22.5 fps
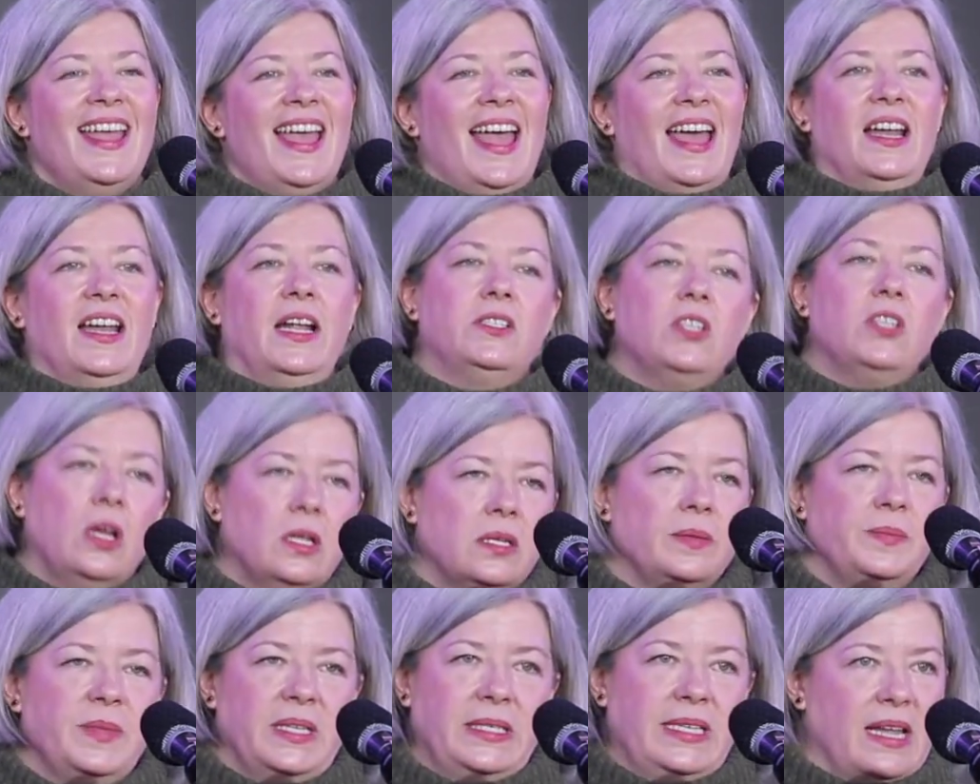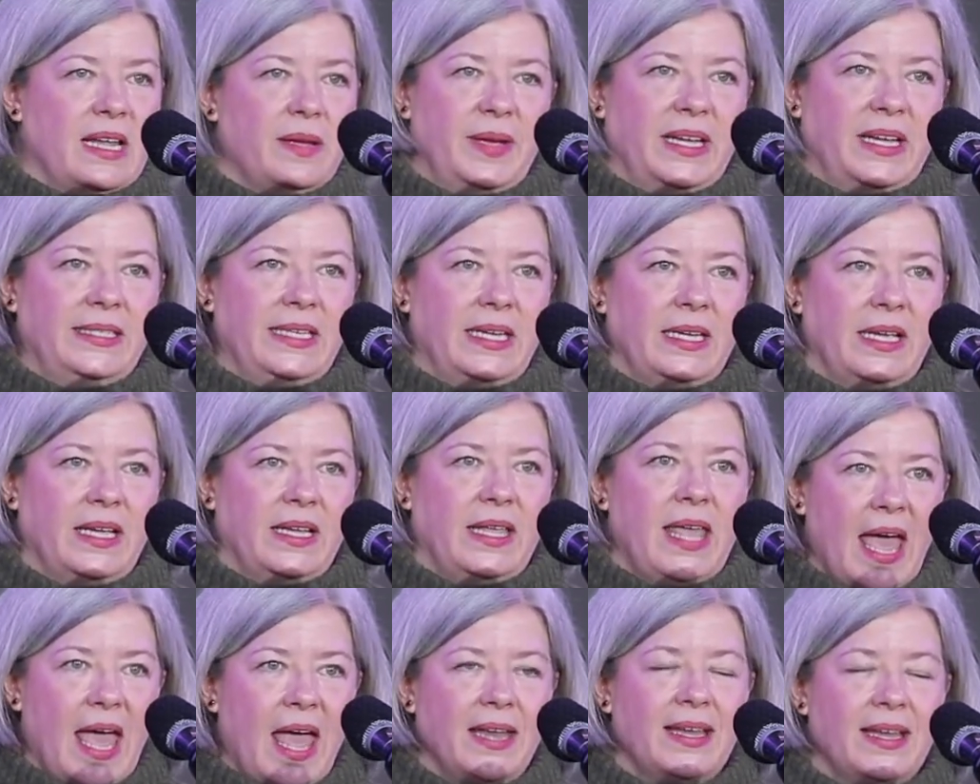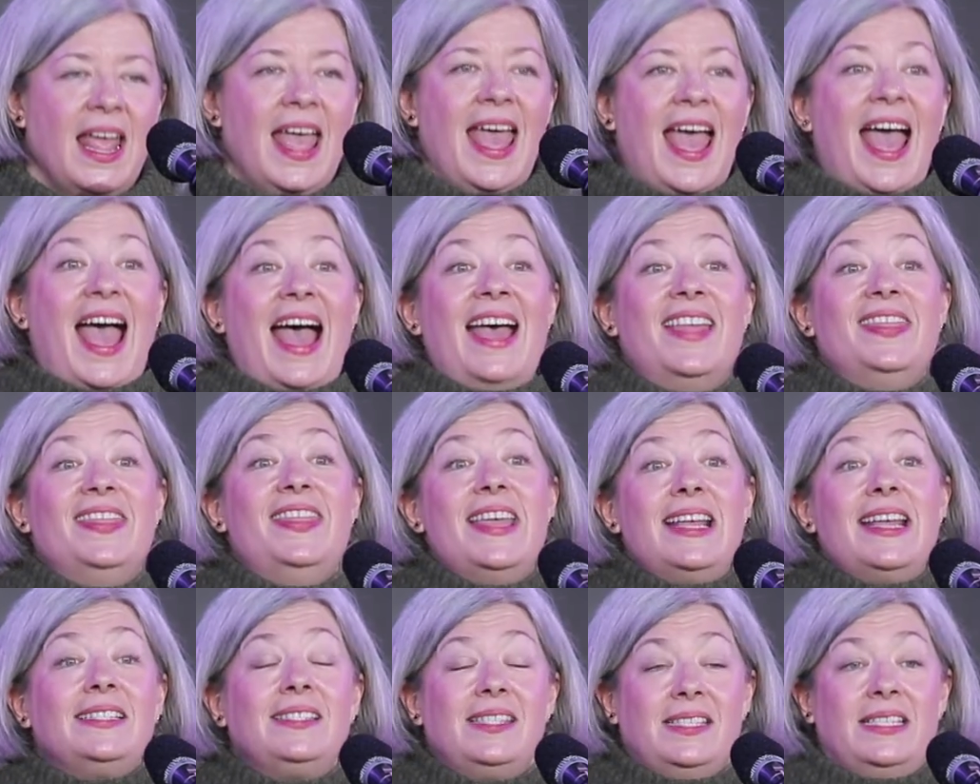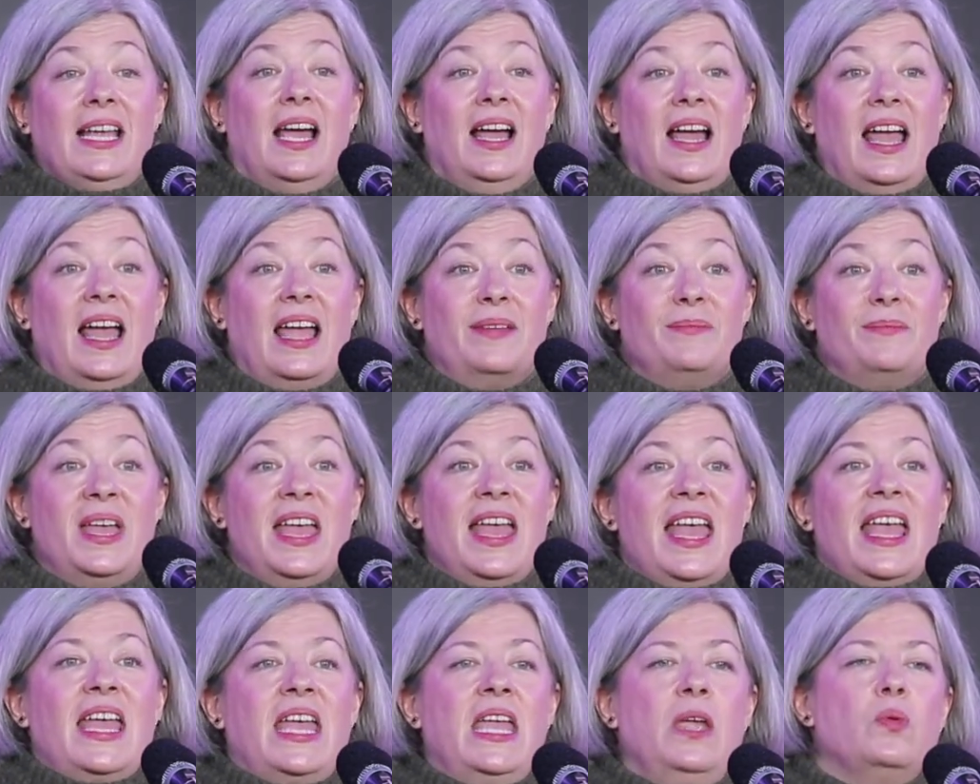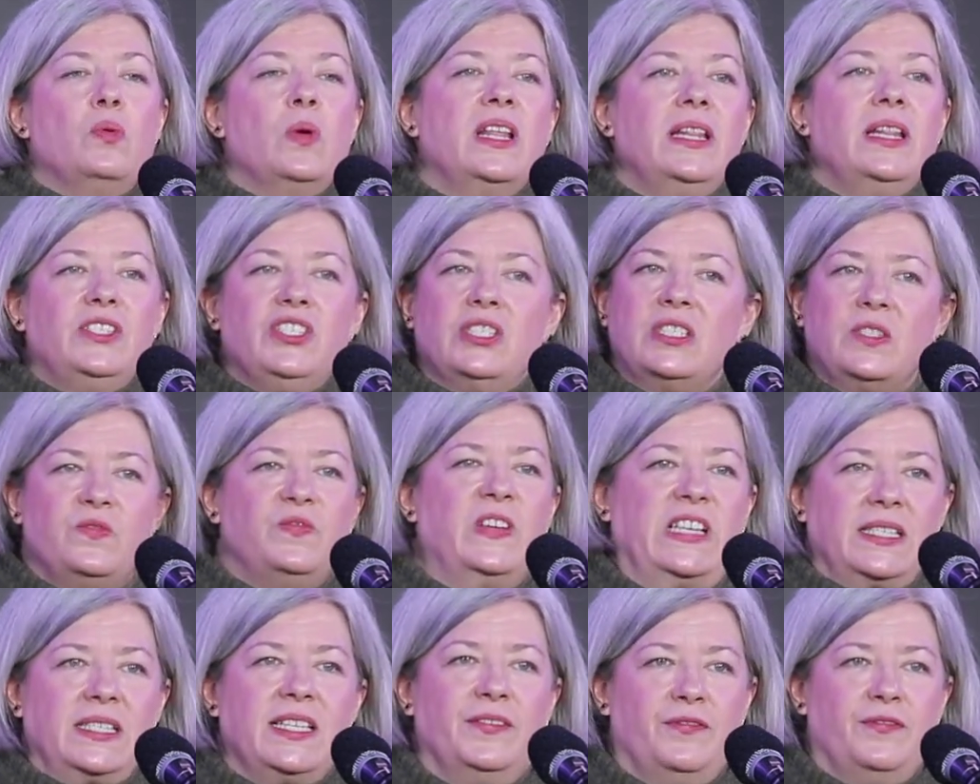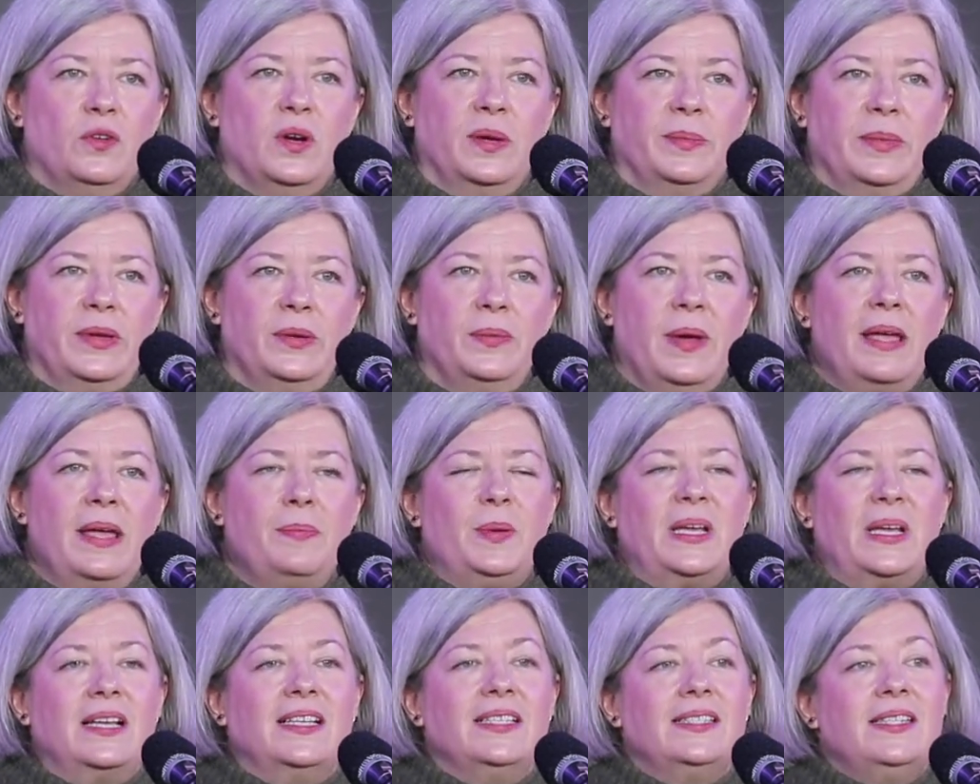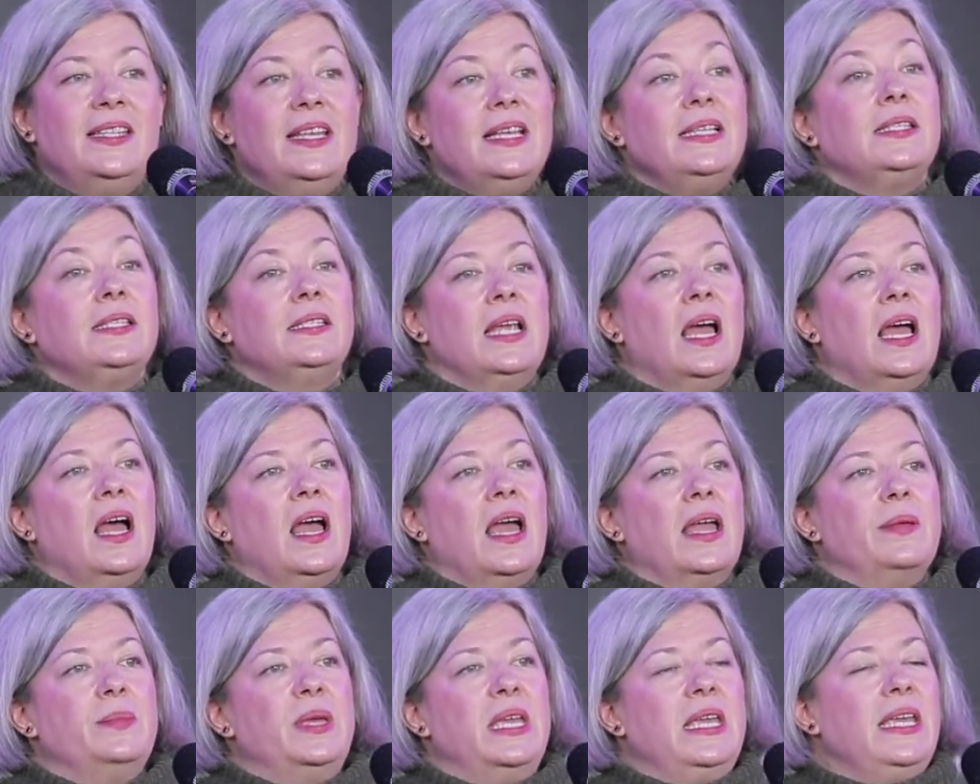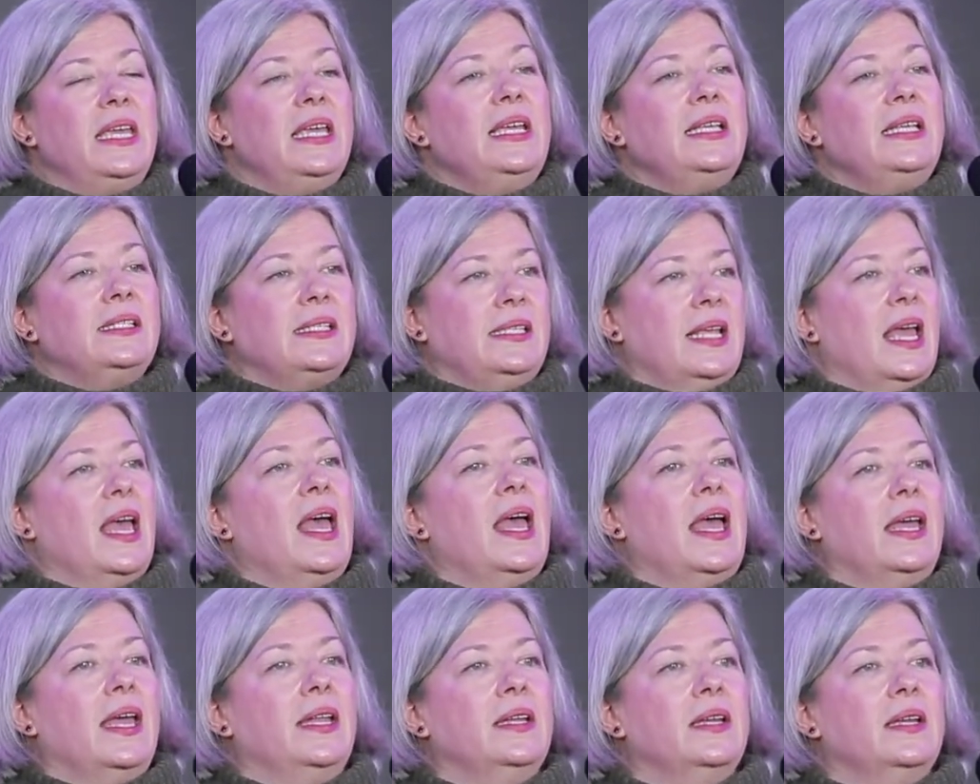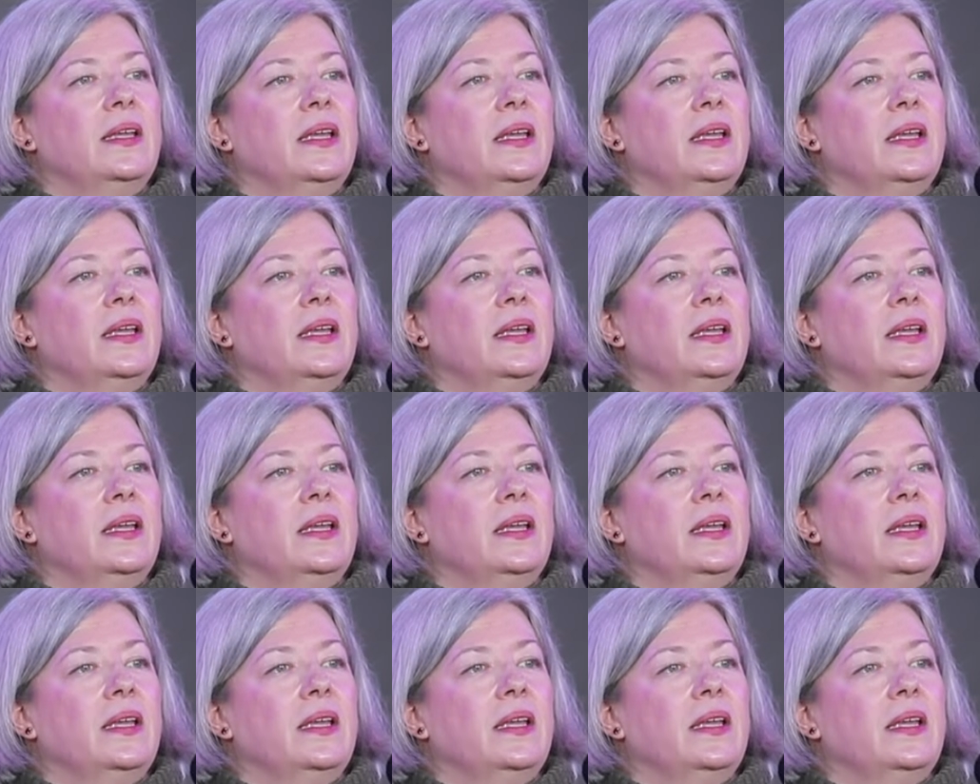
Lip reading: And I told him the damn idea again. And this time, he really just fixed it for me, right? Because this time he said,